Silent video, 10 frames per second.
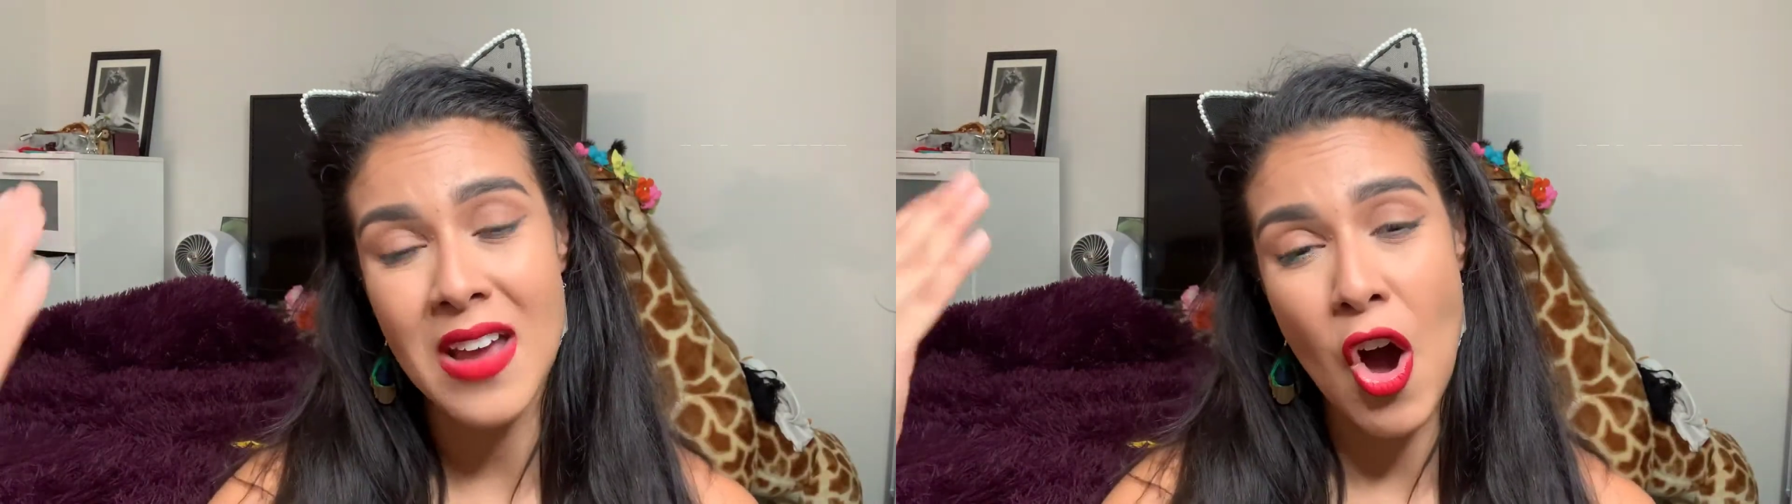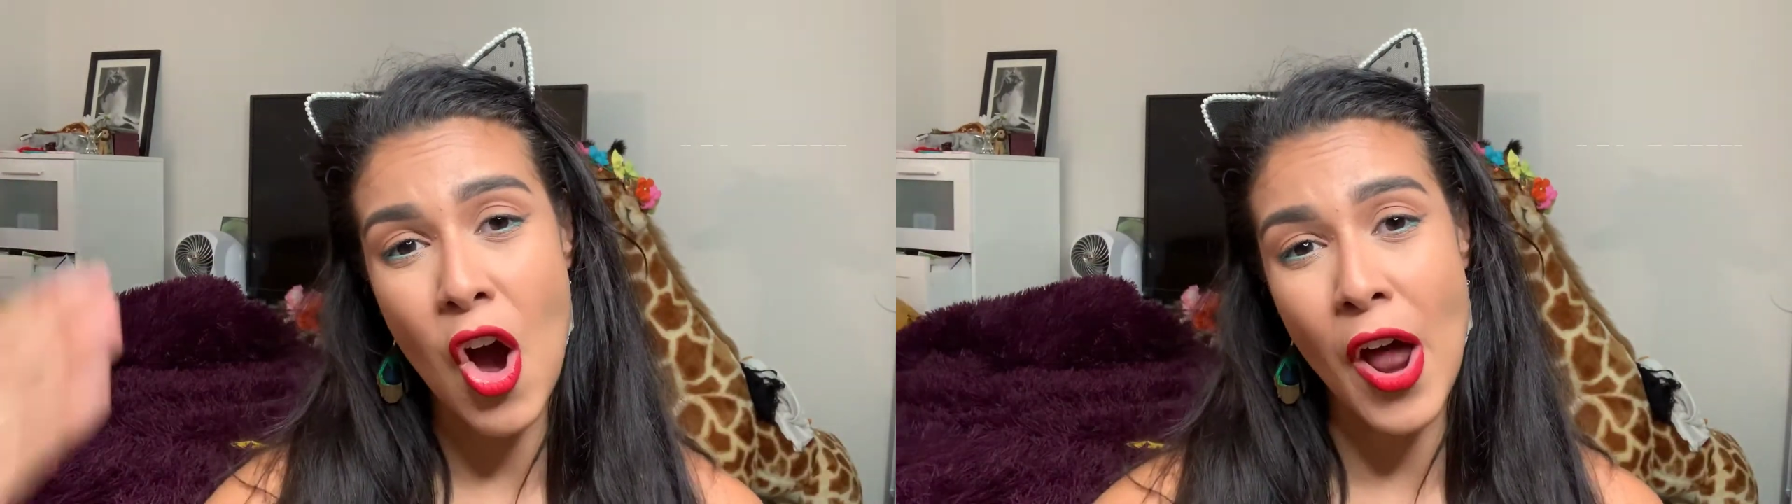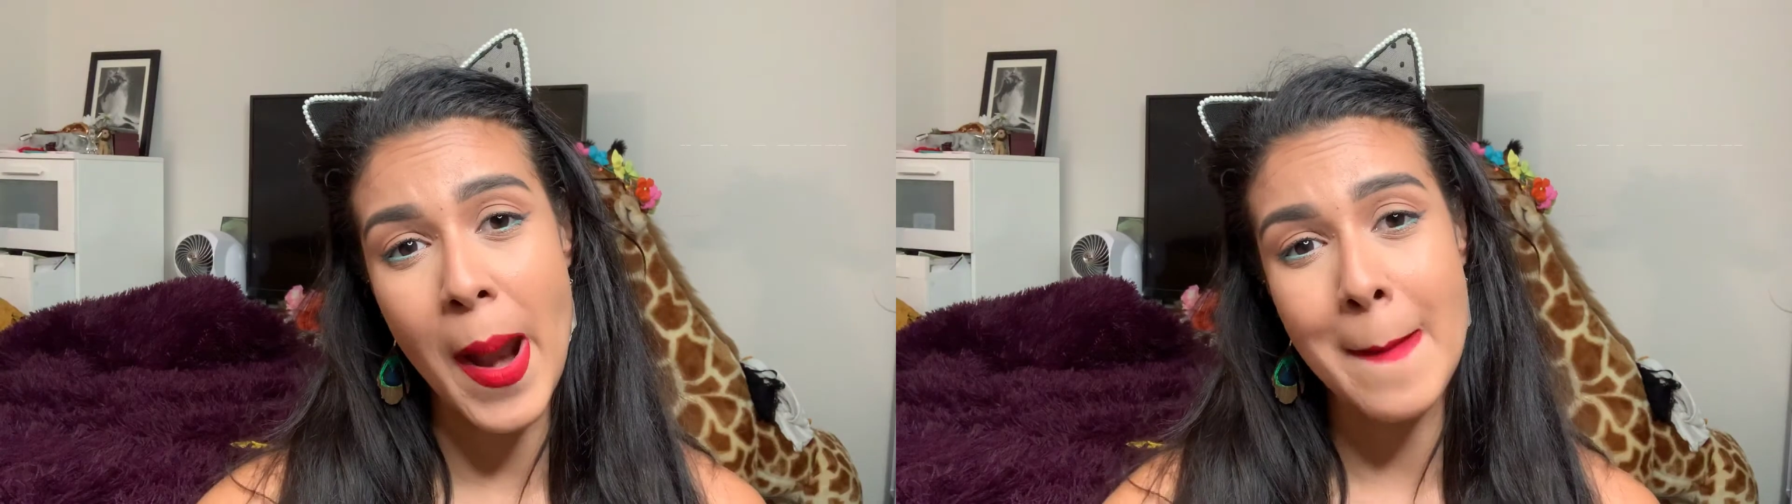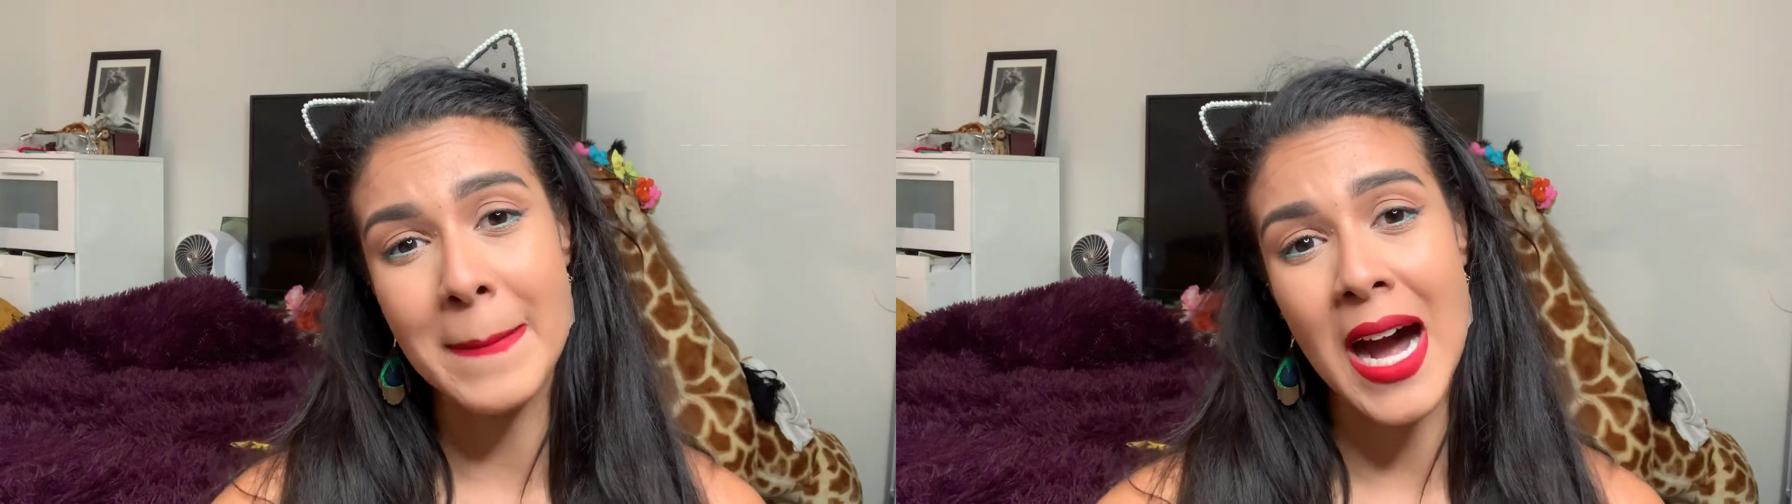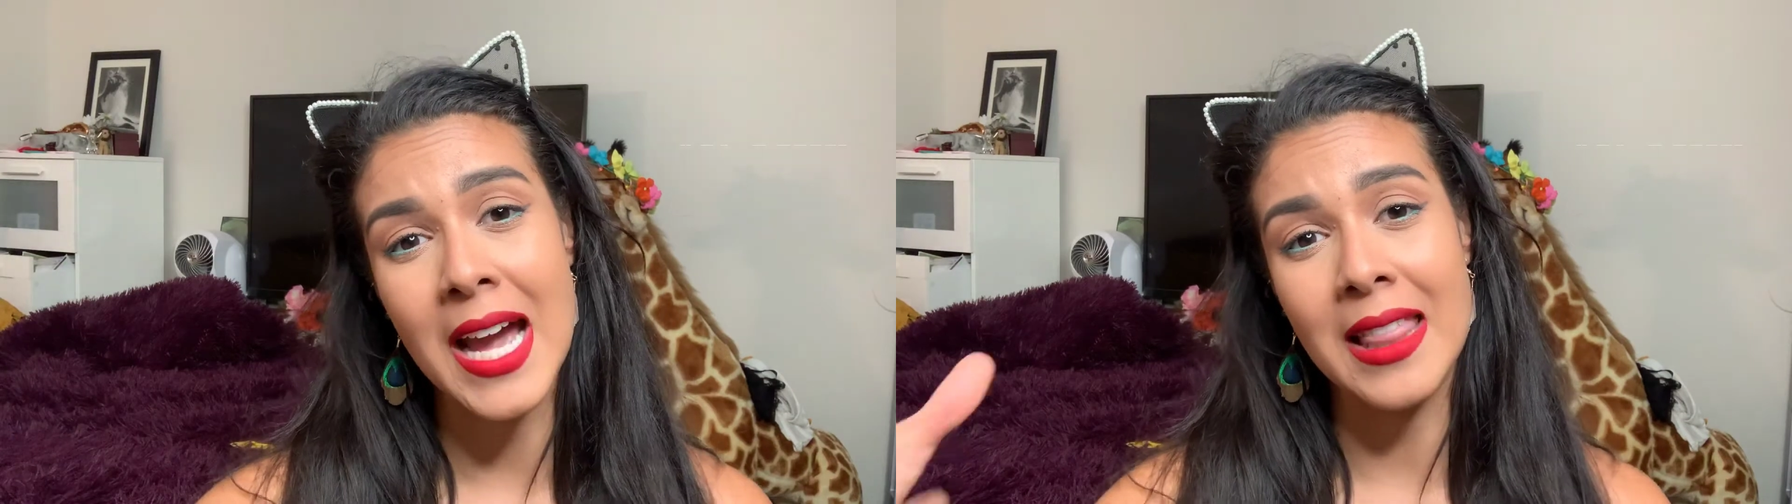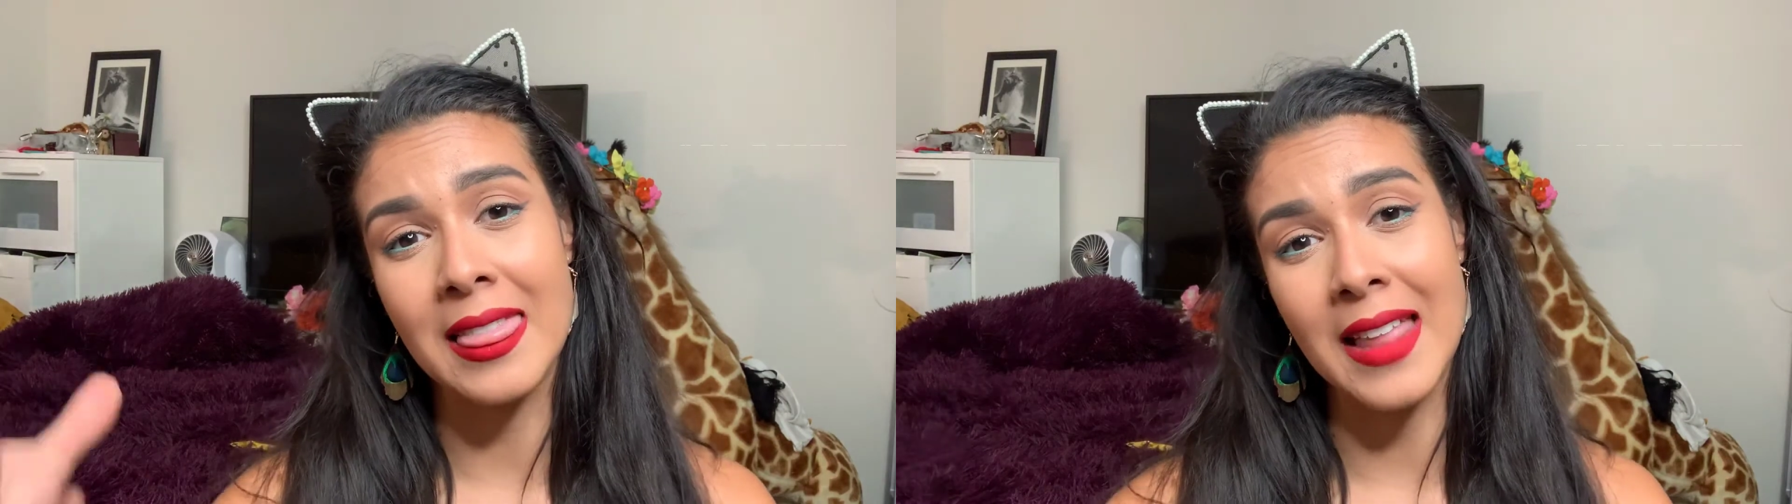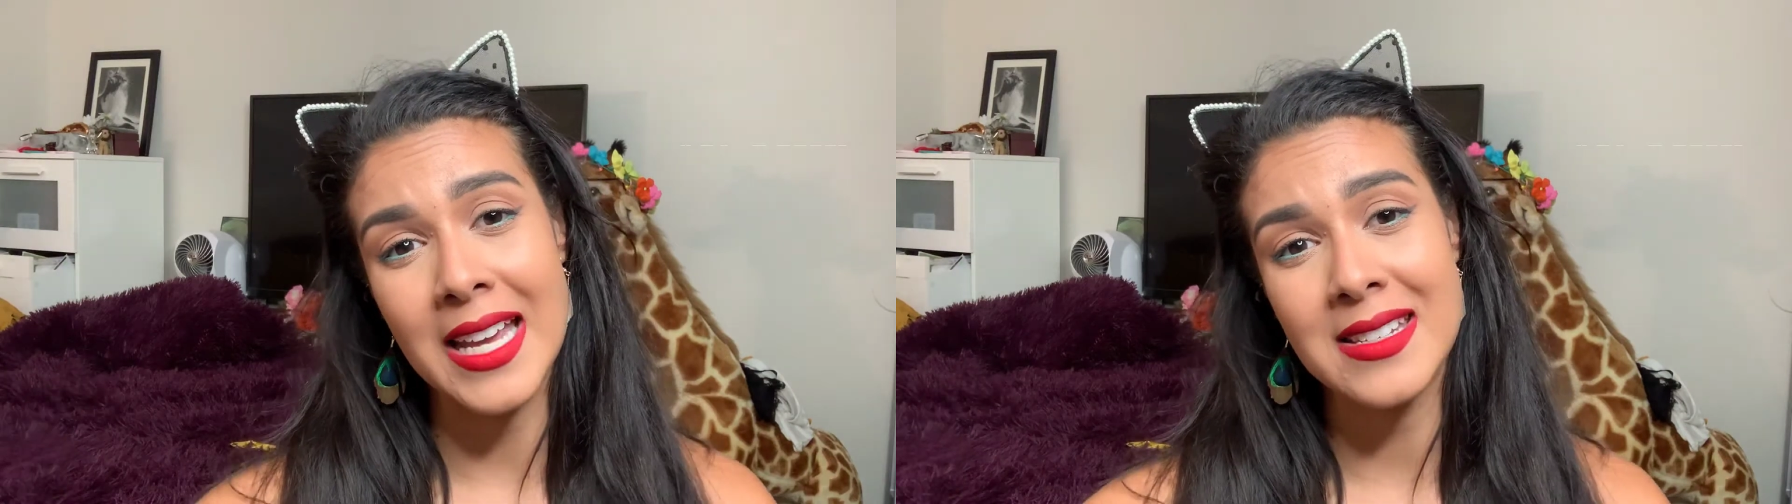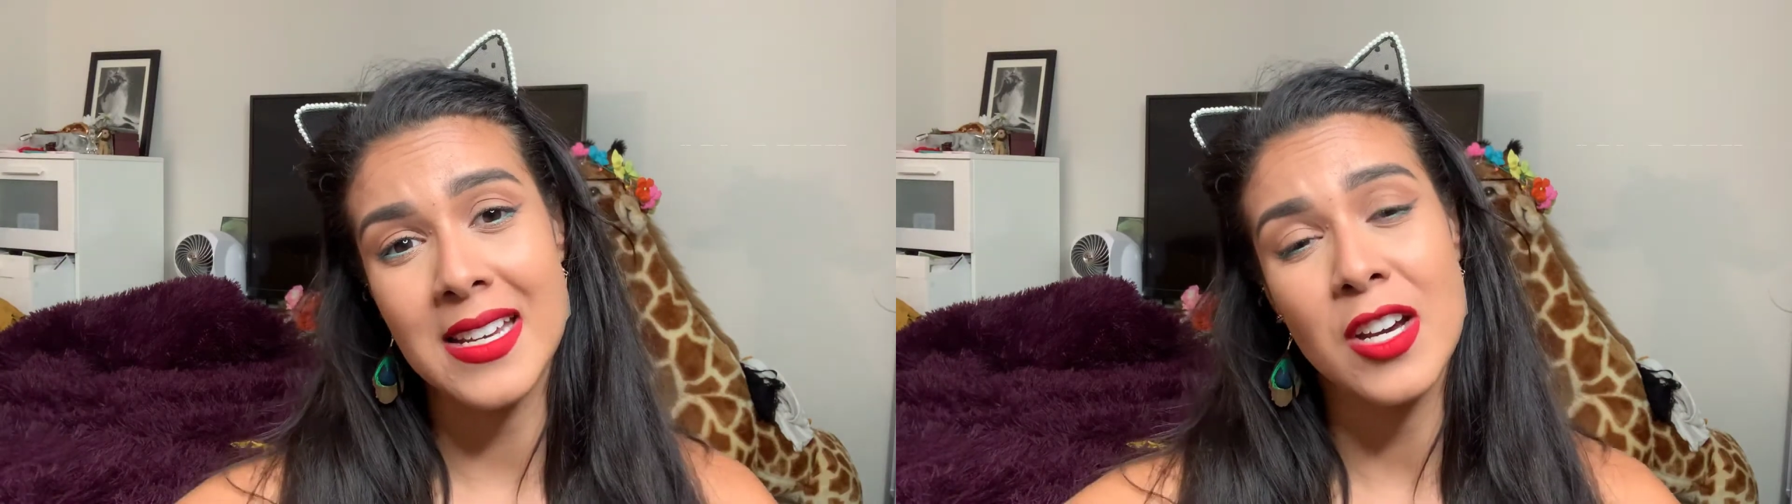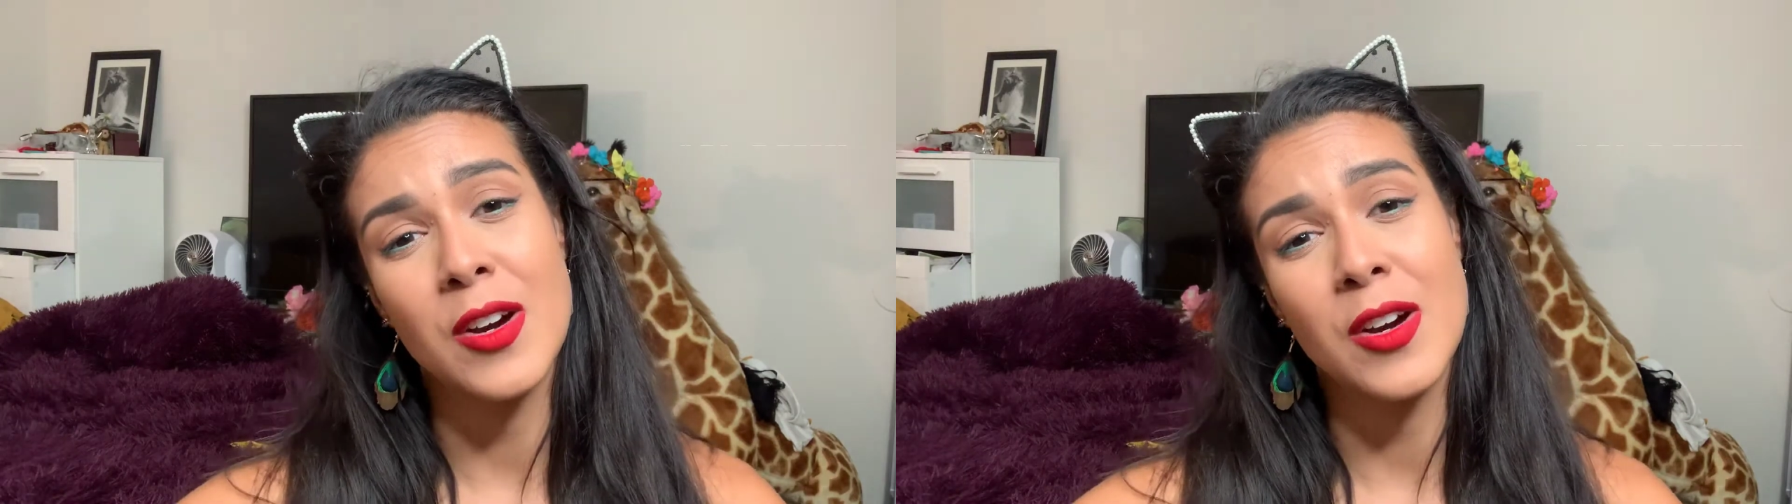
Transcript: on my light